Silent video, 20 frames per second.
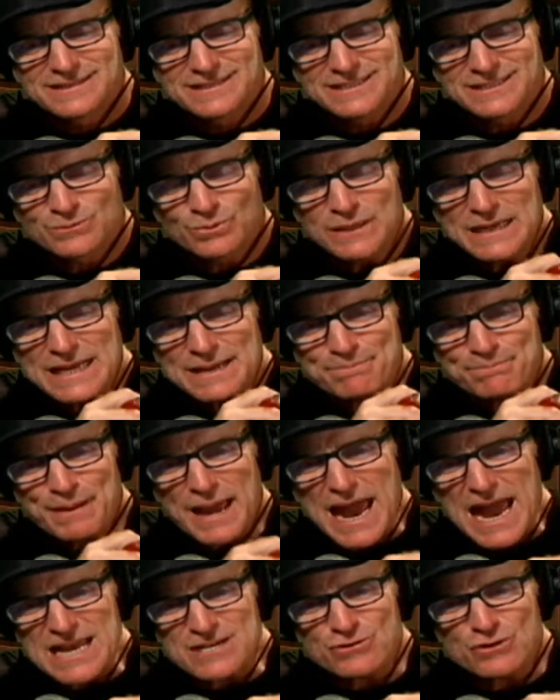we got
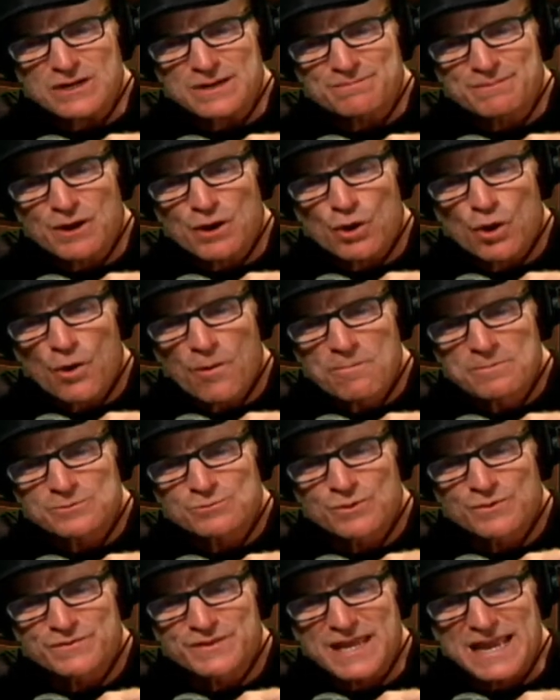Patrick Mahomes
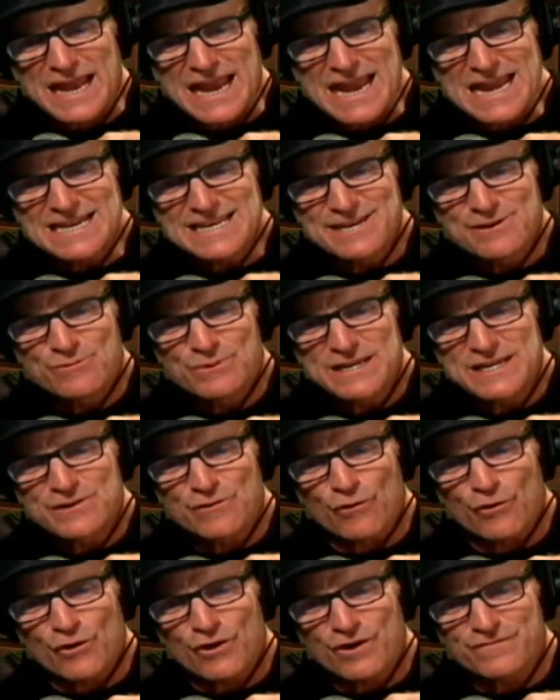with the Andy Reid
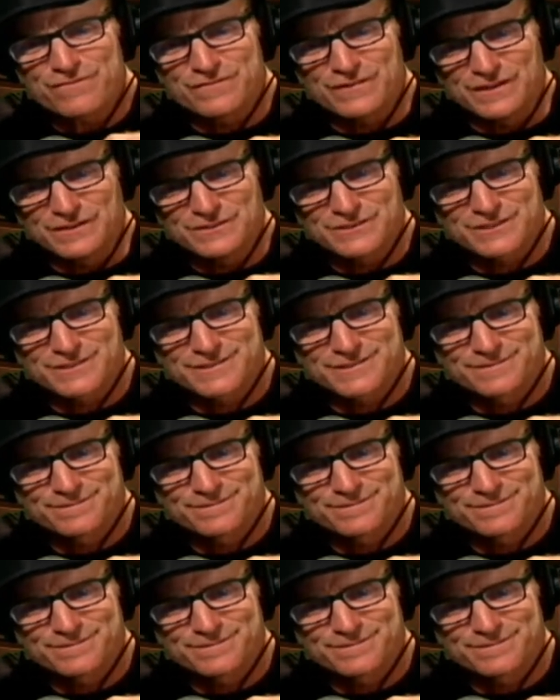offense.